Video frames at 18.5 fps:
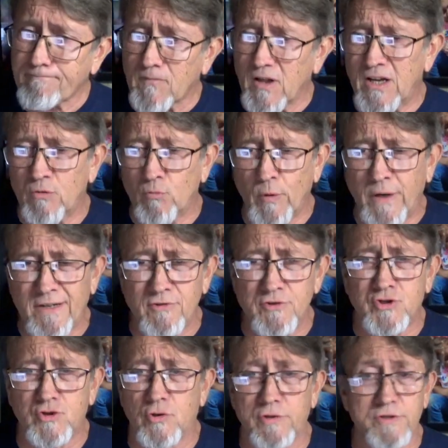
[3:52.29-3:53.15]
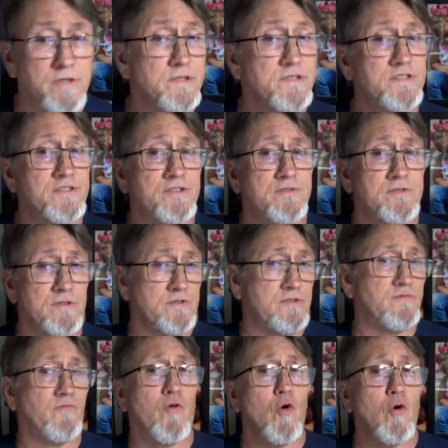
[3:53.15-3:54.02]
in Reynolds, Georgia,
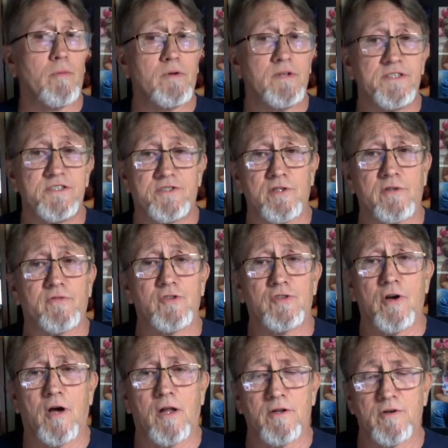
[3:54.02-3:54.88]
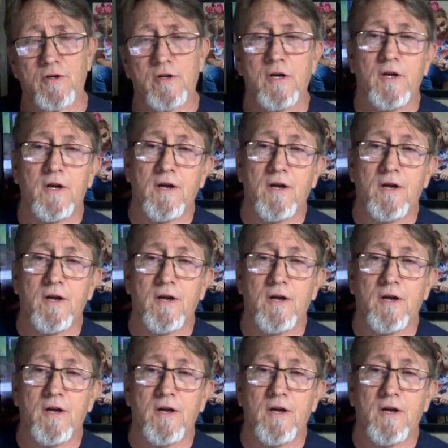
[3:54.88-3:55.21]
formerly Silver Dollar,